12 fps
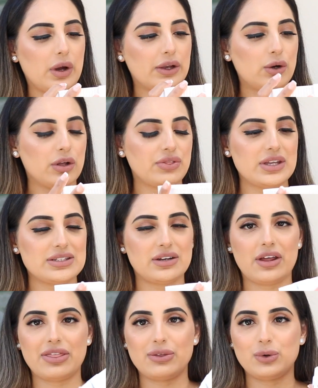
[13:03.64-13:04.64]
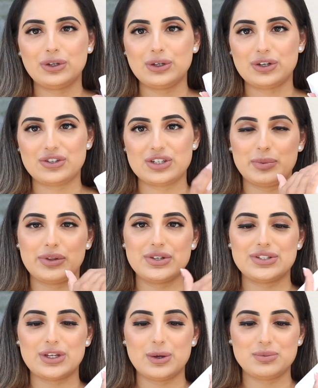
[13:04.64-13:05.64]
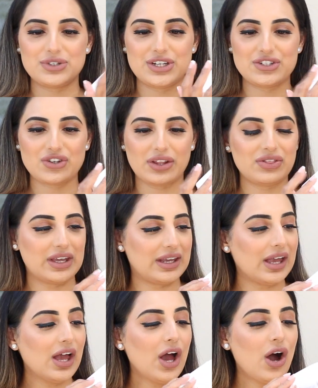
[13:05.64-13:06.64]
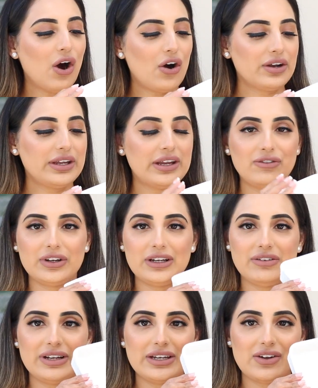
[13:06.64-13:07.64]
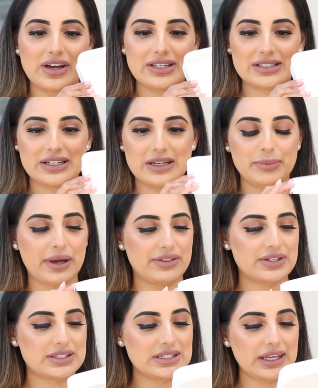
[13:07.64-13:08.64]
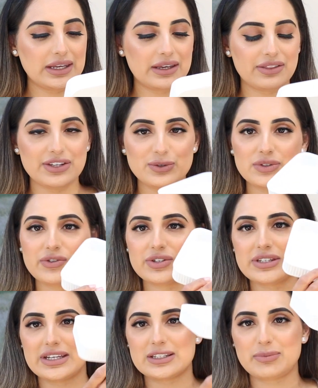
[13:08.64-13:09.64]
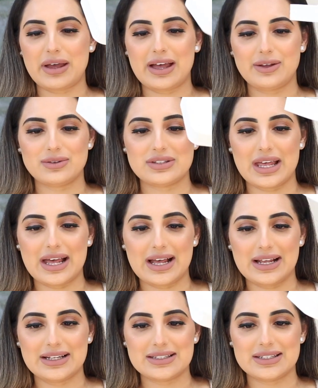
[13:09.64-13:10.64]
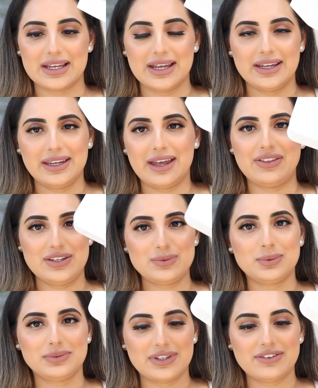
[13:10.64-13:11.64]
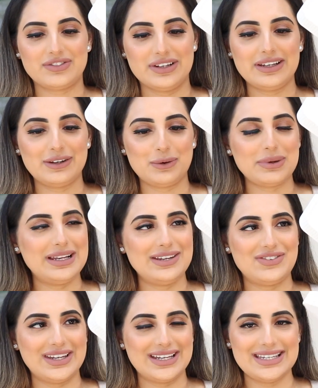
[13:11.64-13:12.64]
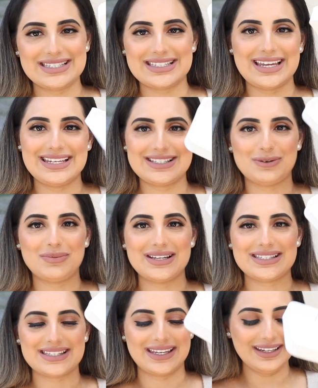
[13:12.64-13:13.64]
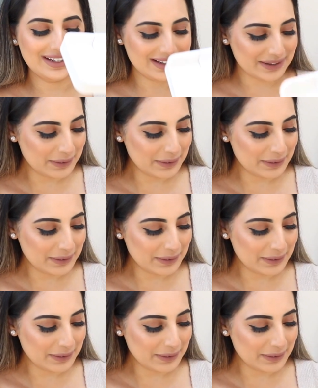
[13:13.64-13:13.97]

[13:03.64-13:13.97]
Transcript: I got this and I thought you could just put the soap dish and thing on here really really nicely by the sink this was for six pounds and yeah this will definitely not be leaving any stains on my sink